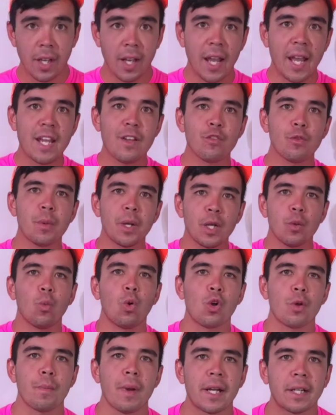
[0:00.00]
Hey everybody,
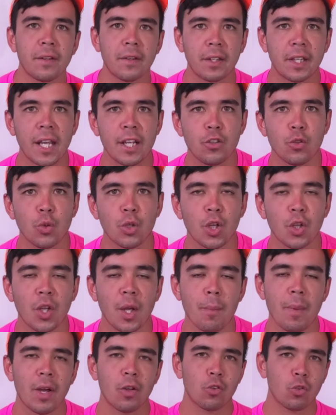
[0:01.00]
welcome back to the K2N
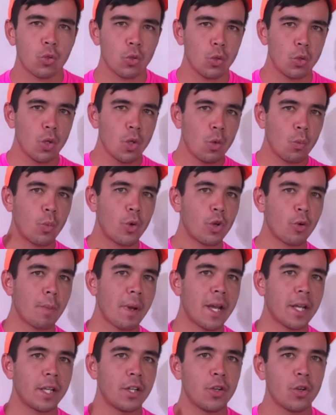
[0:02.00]
Online Paddle School. We're
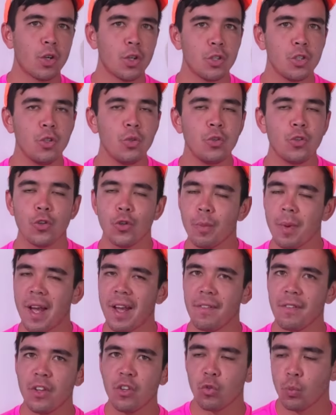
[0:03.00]
back here on YouTube,
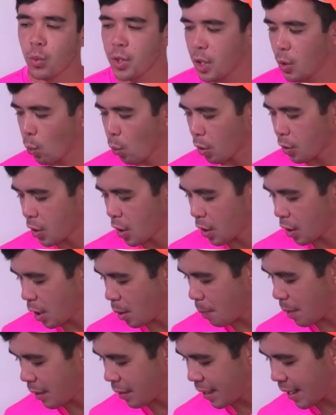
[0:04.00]
and this week we're talking
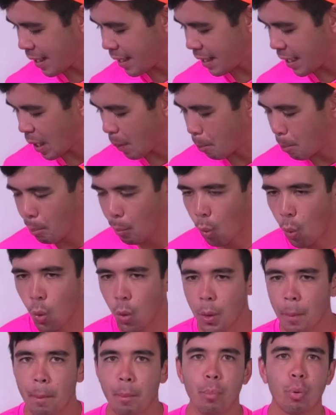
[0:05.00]
about getting
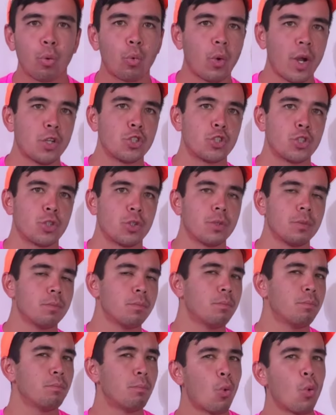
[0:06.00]
more pressure,
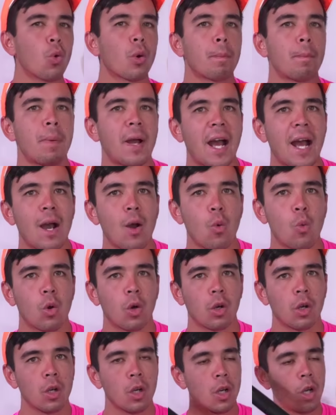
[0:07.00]
more
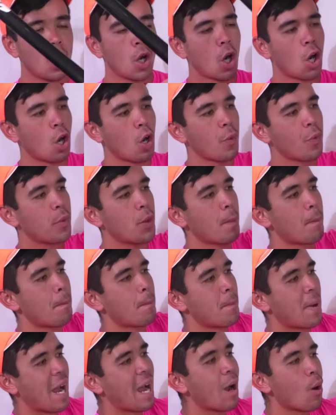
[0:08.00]
power on the
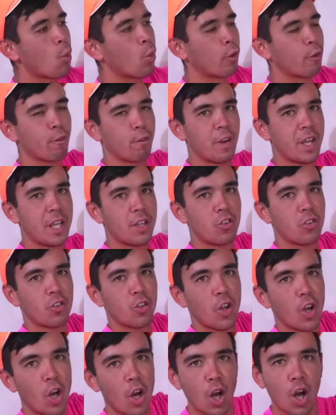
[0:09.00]
power face
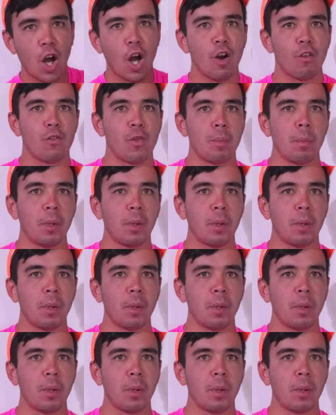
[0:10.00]
of the